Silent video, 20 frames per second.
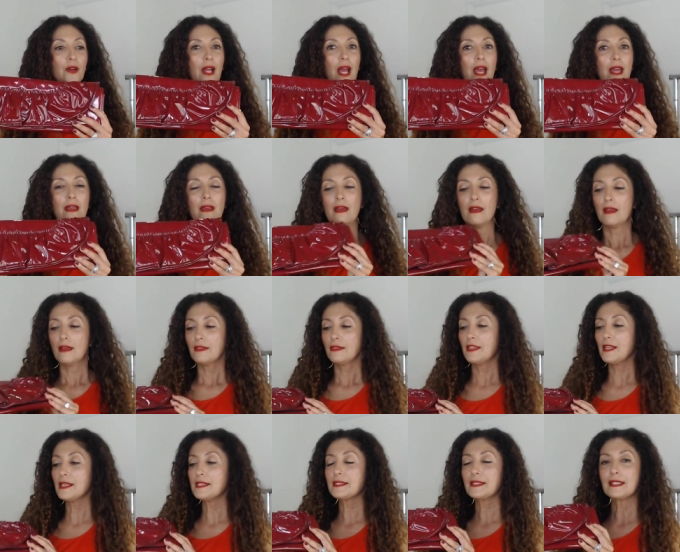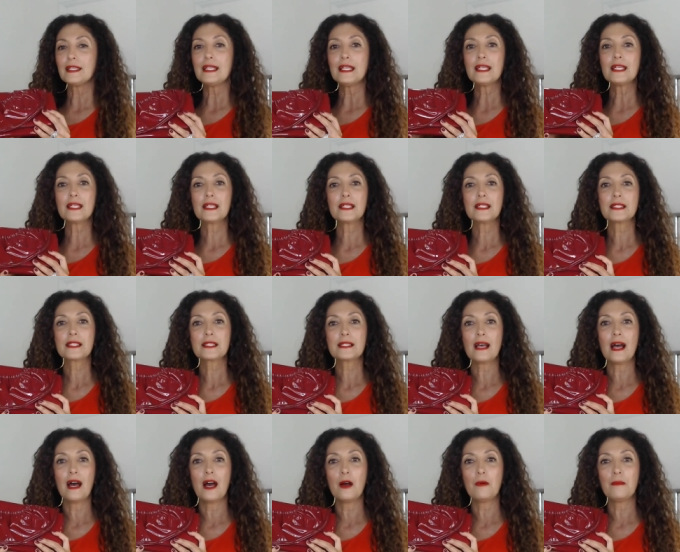Okay, this is
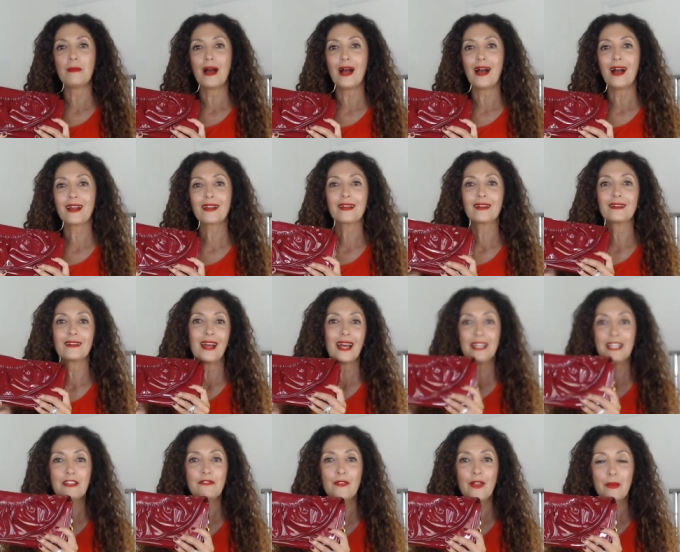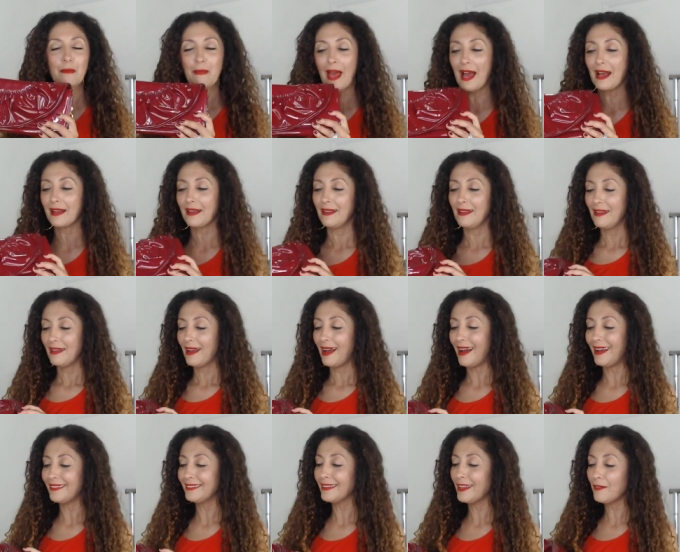um, a, an evening bag.
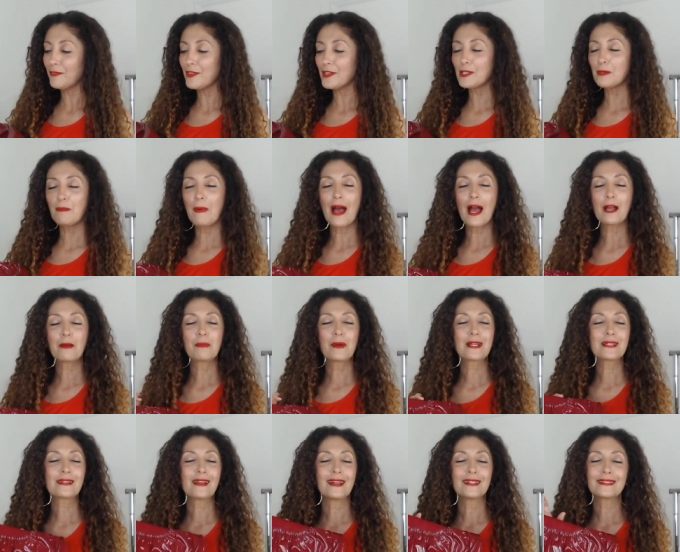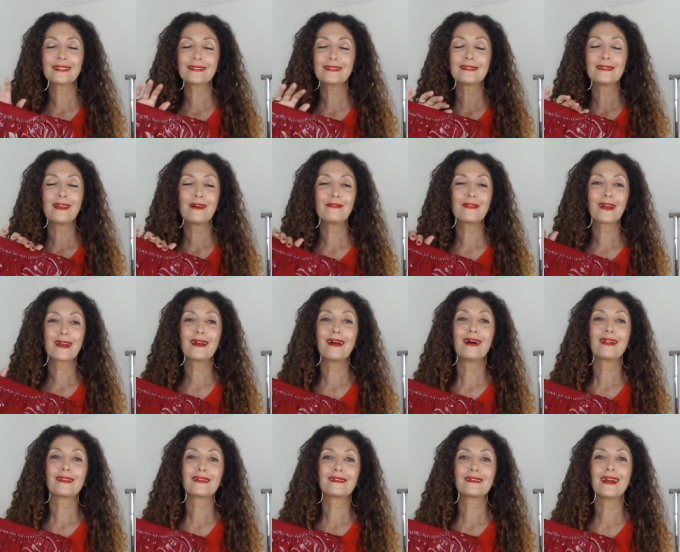I love this bag because I just love the
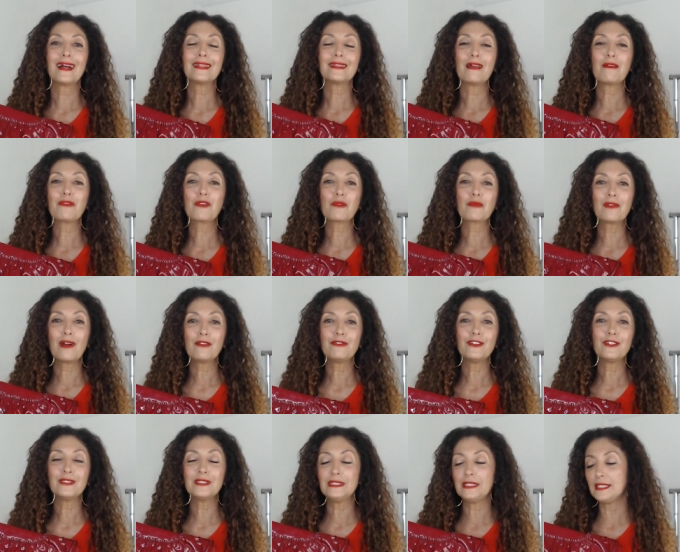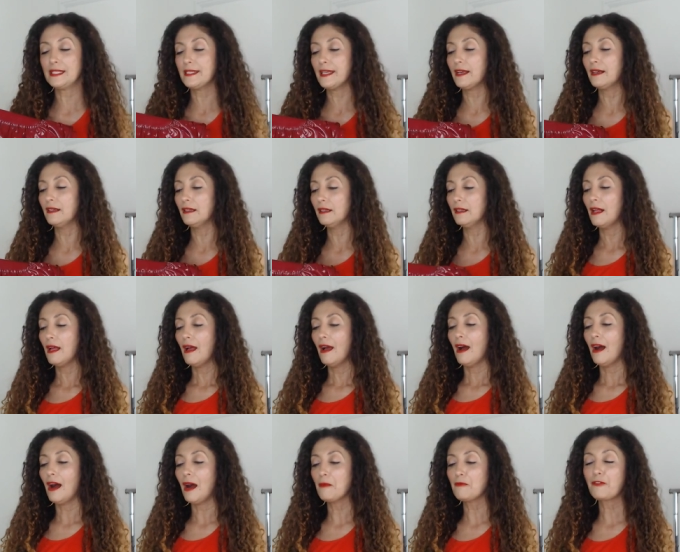color. I love the ruffle detail.
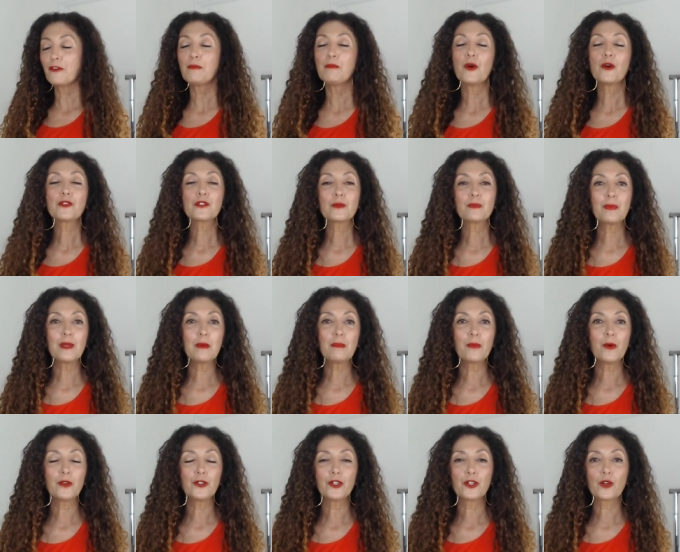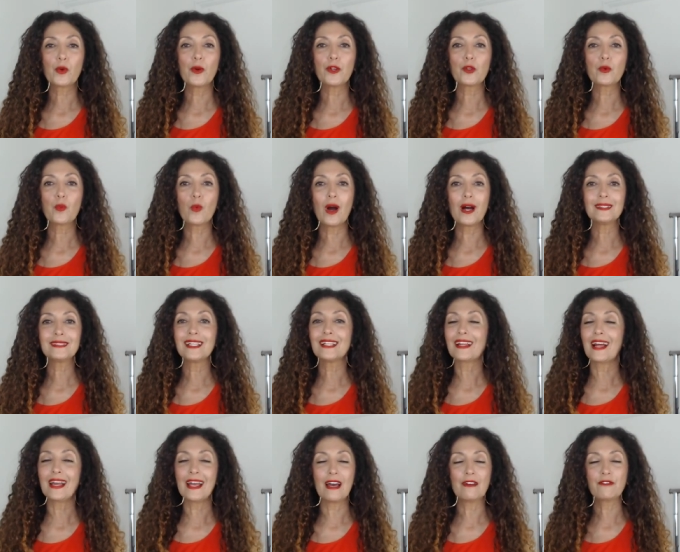Um, for most people, you're going to want, and
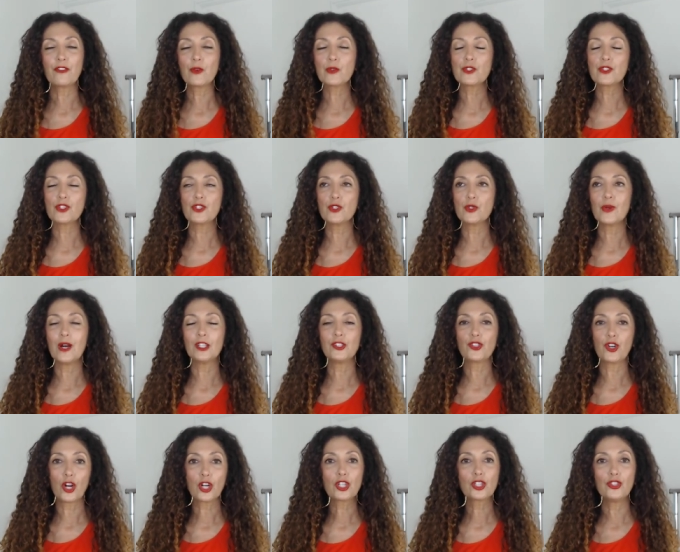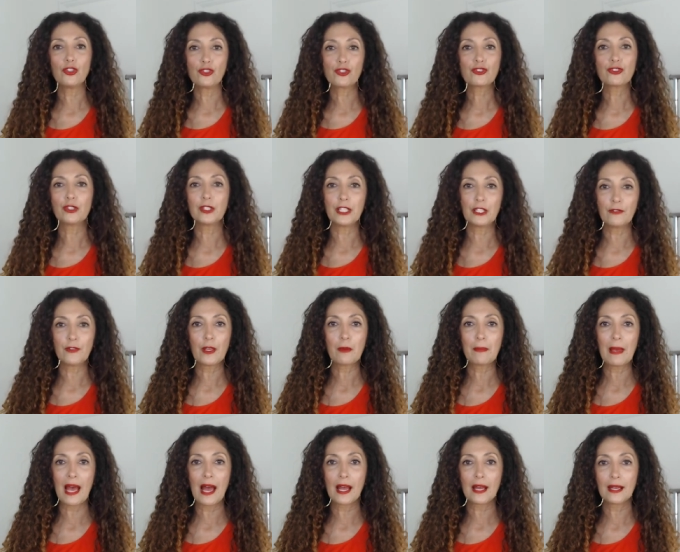I have those two, a dark neutral evening
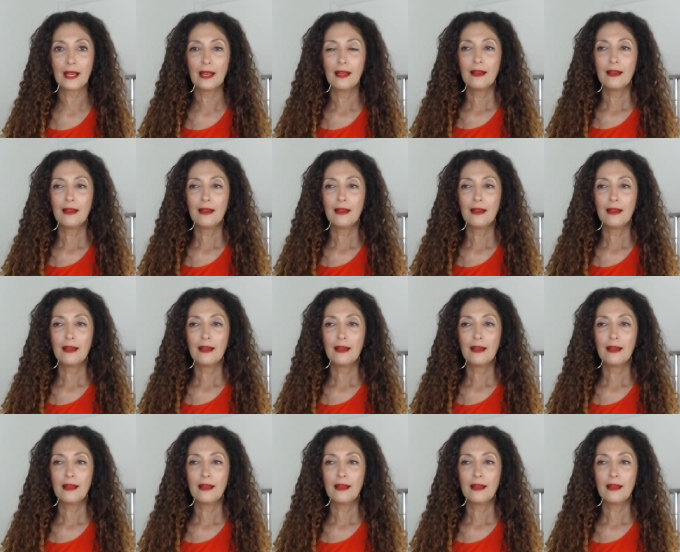bag,